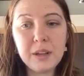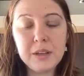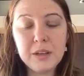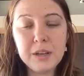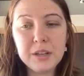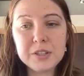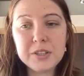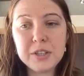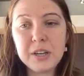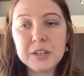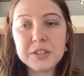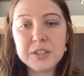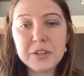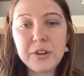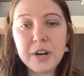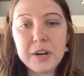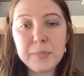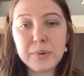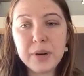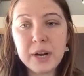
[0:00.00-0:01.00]
So here's a
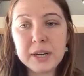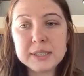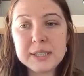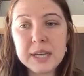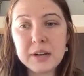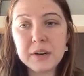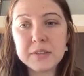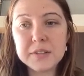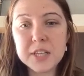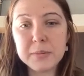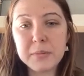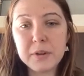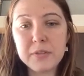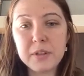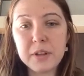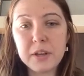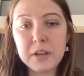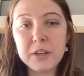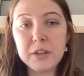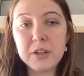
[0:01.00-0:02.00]
great breakdown of some of
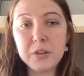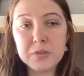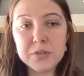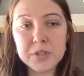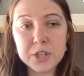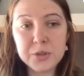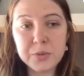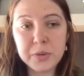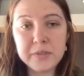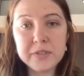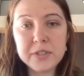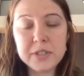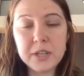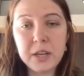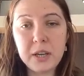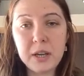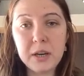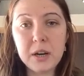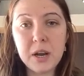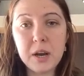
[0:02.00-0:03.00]
the usage we've
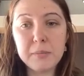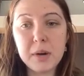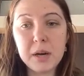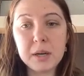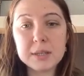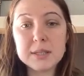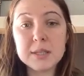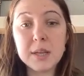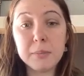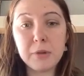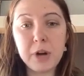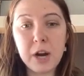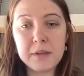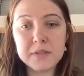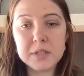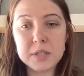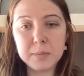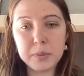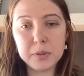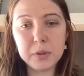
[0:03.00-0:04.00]
seen among
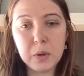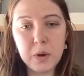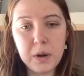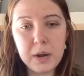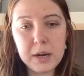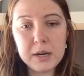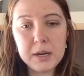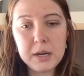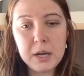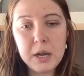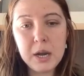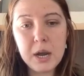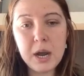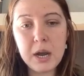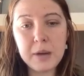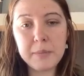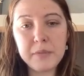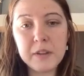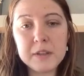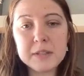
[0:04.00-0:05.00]
subgraphs deployed.
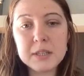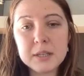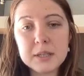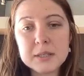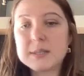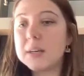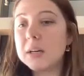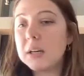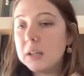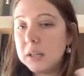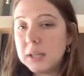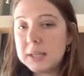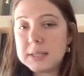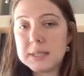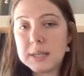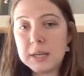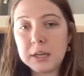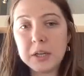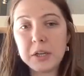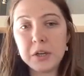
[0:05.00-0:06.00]
This is
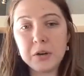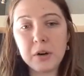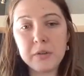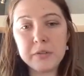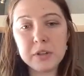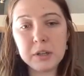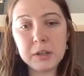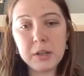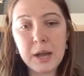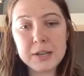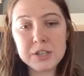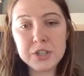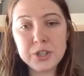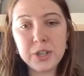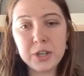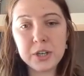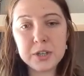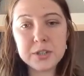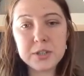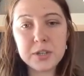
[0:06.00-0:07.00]
holistic, over the last
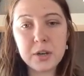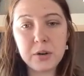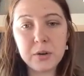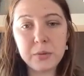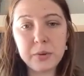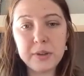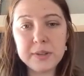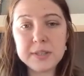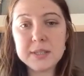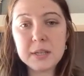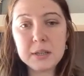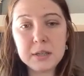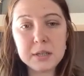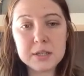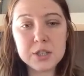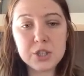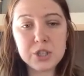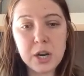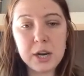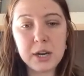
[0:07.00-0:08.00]
year. So we see
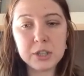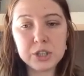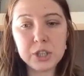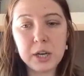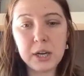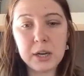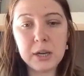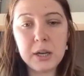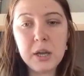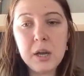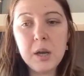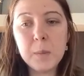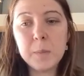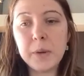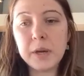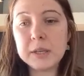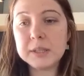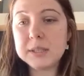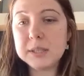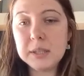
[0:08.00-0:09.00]
this changing,
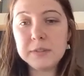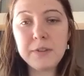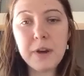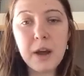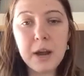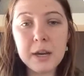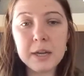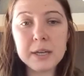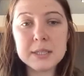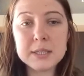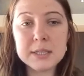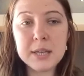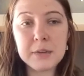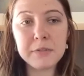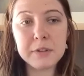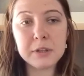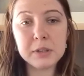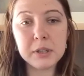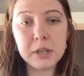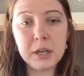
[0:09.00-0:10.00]
but DeFi is
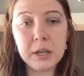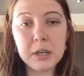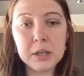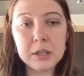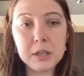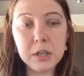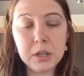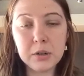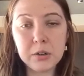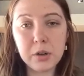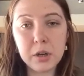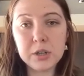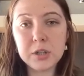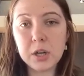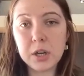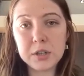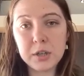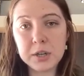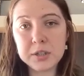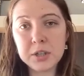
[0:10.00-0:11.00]
definitely,
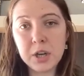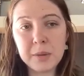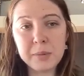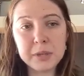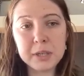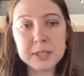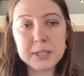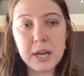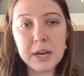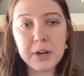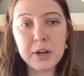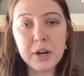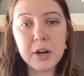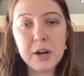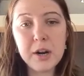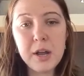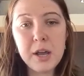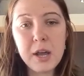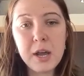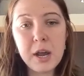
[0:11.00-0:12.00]
a top
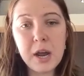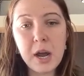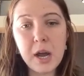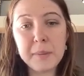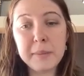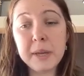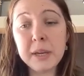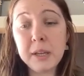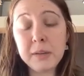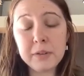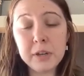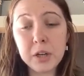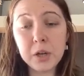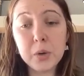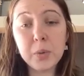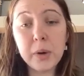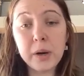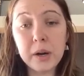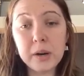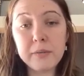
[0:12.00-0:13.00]
contender. And even in
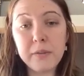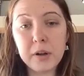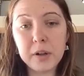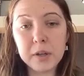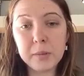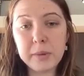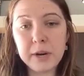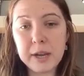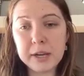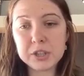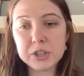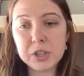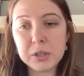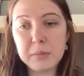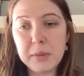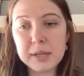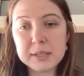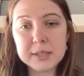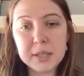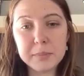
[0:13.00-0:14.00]
query volume, it actually
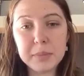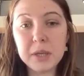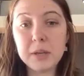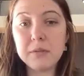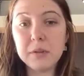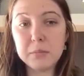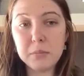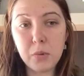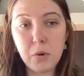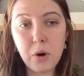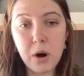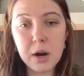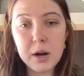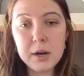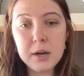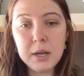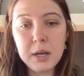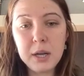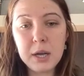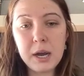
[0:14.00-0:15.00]
makes up even
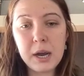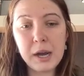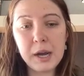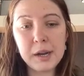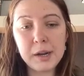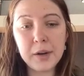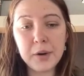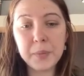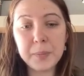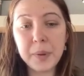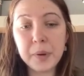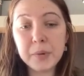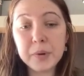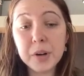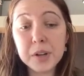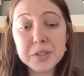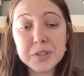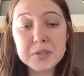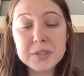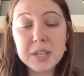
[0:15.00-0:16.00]
more. But we're
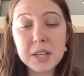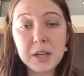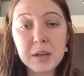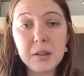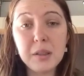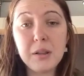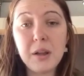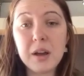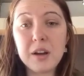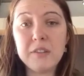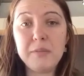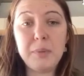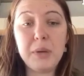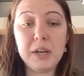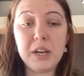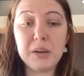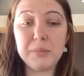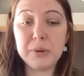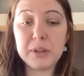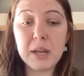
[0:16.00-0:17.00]
also seeing a lot of
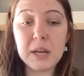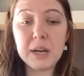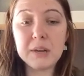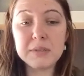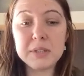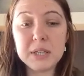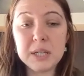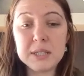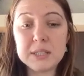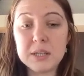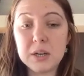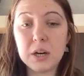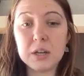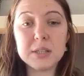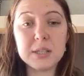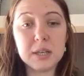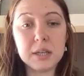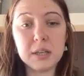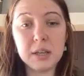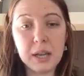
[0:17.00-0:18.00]
pickup with NFTs and
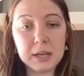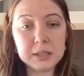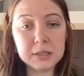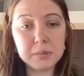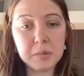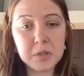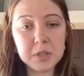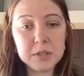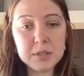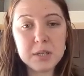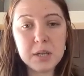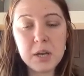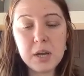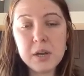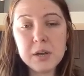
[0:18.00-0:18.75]
arts and collectibles.